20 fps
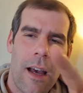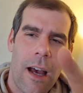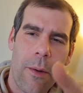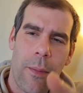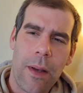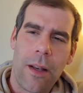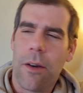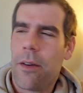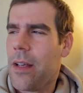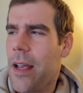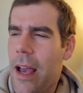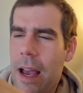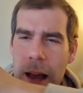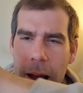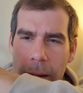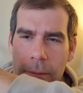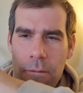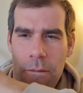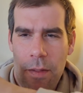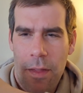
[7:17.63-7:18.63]
And we go,
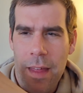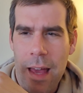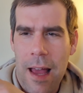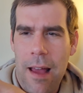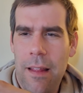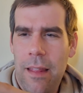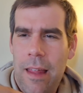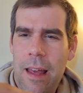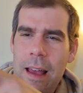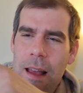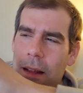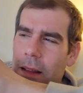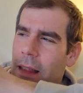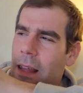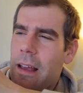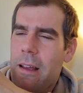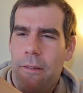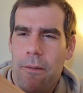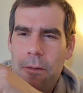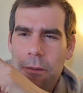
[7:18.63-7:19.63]
yeah,
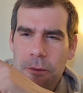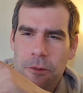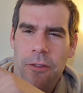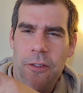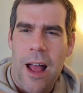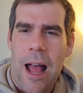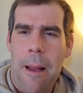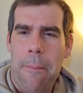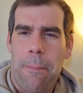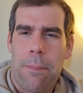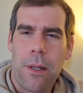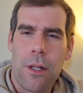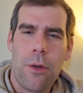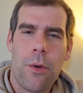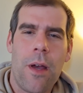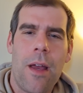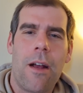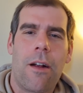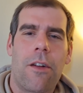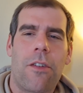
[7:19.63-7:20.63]
that fat
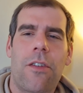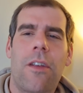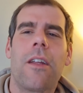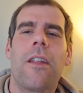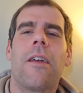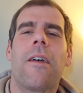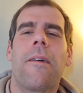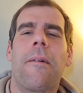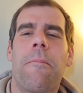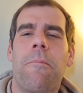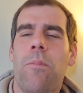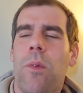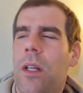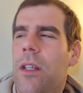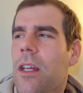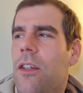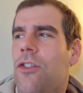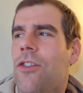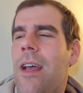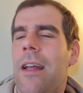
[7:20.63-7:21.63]
blue hair is
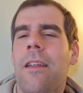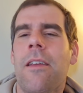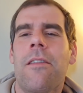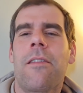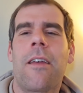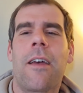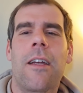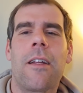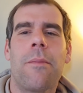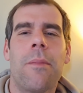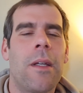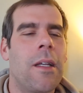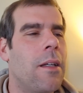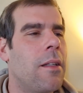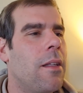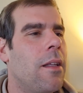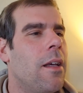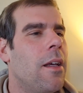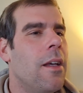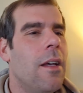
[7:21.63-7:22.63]
gonna genocide
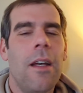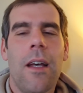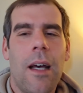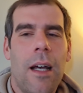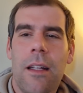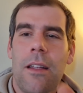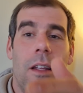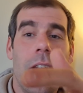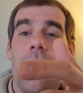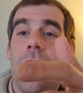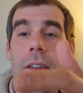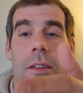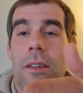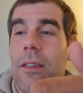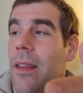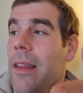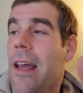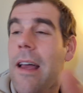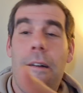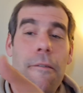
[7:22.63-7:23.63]
me, and
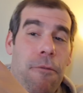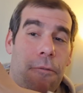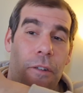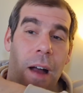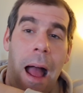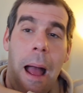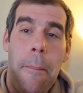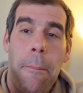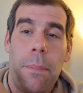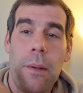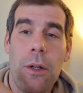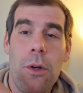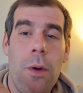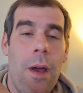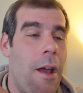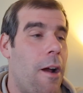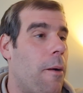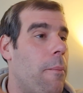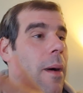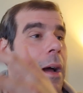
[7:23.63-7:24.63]
that fat blue
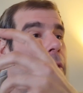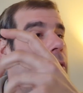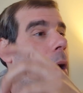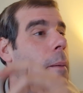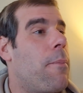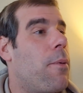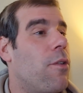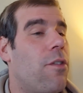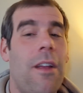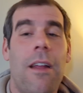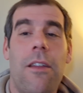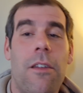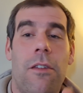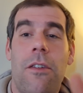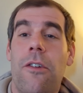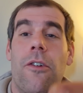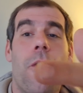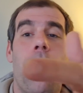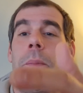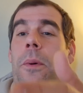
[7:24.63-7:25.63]
hair might represent
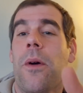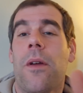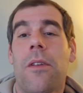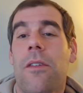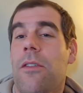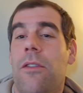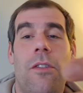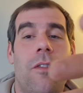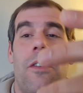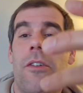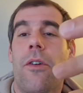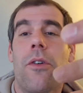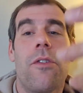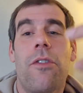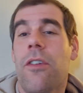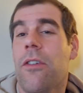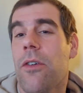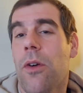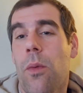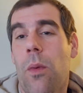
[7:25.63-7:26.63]

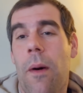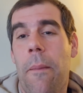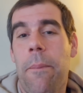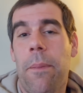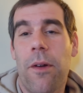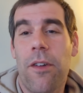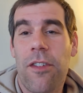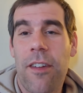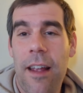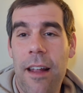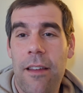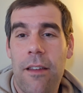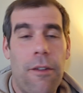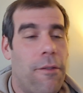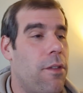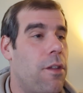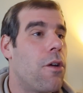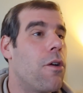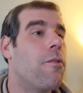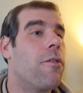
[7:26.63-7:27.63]
0.001%
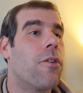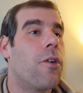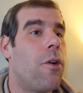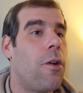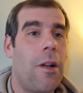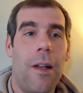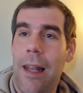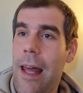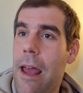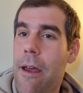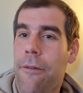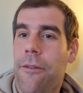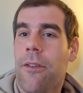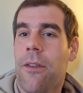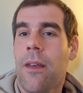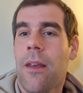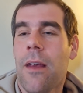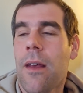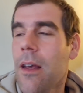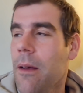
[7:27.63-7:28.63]
of the overall
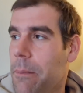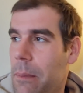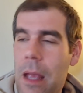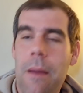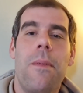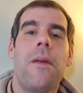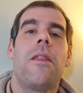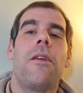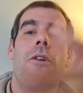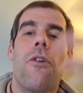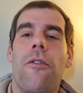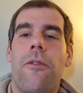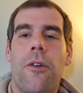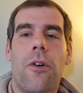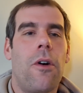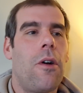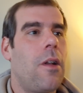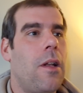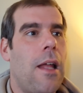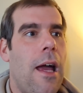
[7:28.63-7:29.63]
left. Maybe the
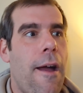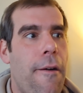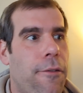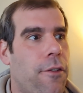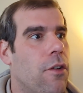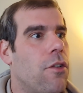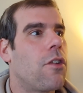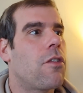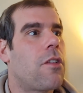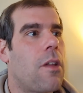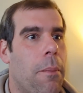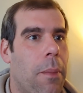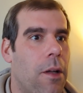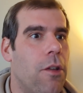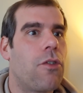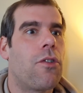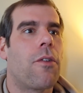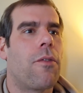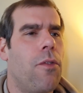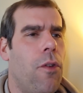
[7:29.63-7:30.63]
overall left are just a
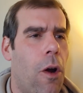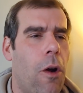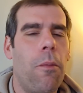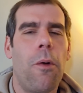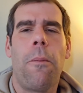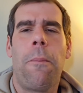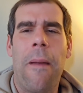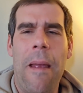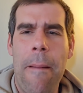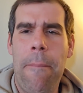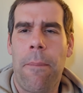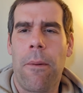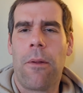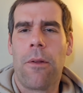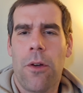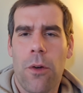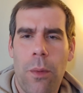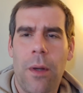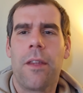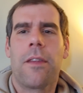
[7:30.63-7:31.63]
bunch of normal
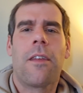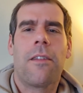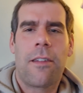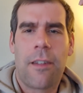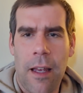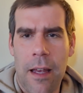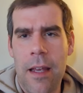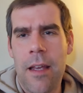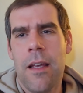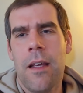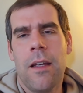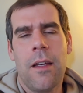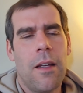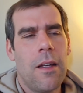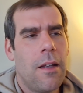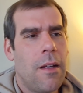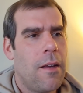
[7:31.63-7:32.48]
people who want to see